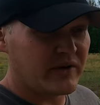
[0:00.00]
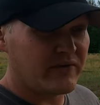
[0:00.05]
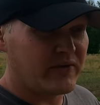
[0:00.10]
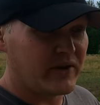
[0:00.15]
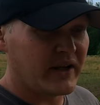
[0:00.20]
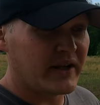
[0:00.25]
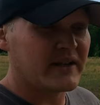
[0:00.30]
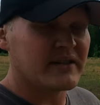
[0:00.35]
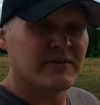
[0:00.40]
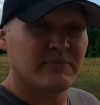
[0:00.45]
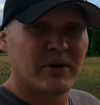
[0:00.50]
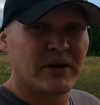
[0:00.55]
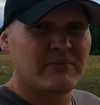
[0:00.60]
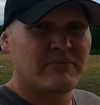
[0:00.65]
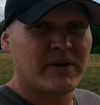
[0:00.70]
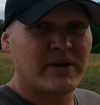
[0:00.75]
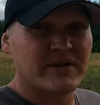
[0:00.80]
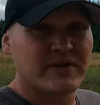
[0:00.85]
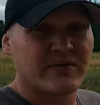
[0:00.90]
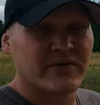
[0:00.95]
I feel like it's a bit
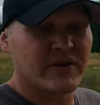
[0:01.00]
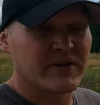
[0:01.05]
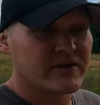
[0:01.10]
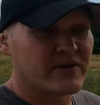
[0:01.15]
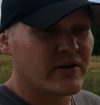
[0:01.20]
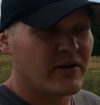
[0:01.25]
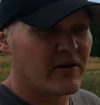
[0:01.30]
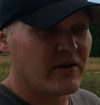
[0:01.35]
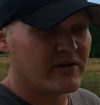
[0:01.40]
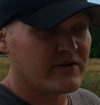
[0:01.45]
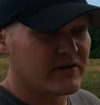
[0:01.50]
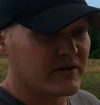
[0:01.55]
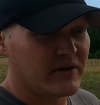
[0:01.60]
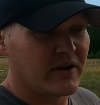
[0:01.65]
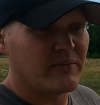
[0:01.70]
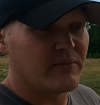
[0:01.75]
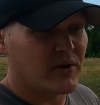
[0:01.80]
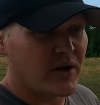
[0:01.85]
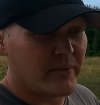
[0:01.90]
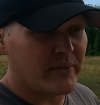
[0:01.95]
much for this car, so
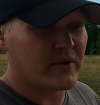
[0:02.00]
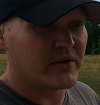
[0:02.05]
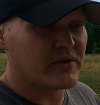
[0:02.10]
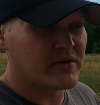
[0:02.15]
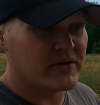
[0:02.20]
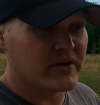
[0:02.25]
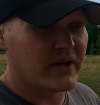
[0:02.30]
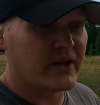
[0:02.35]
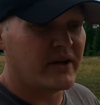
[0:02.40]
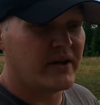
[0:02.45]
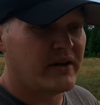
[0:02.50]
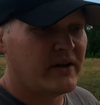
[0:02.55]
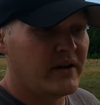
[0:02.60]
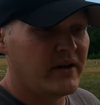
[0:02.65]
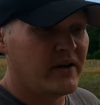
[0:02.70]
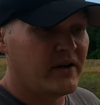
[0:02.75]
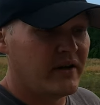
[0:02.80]
I'm probably going to stay